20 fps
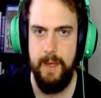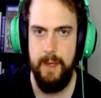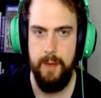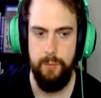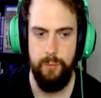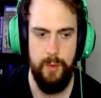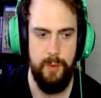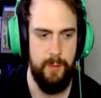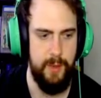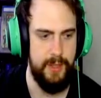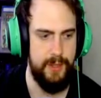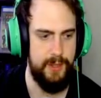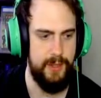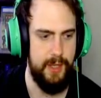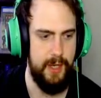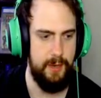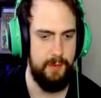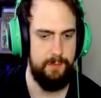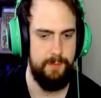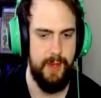We went to
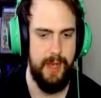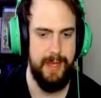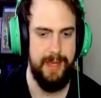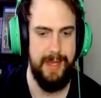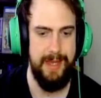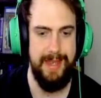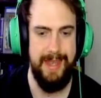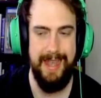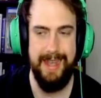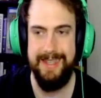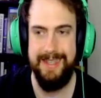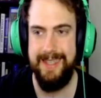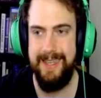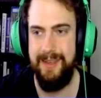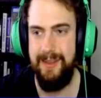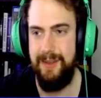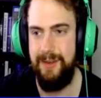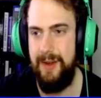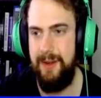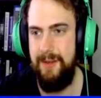know. And then they exile
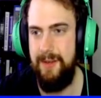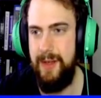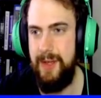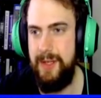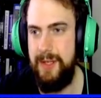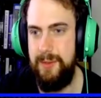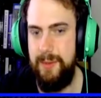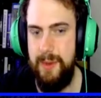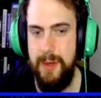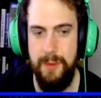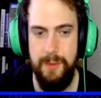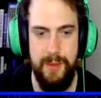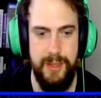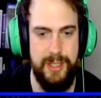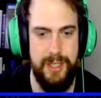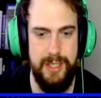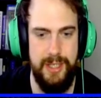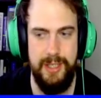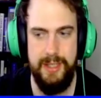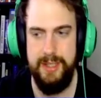the graveyard as well,
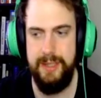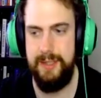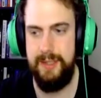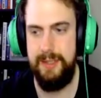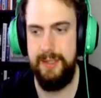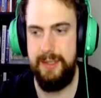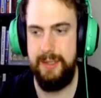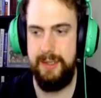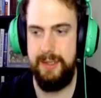which is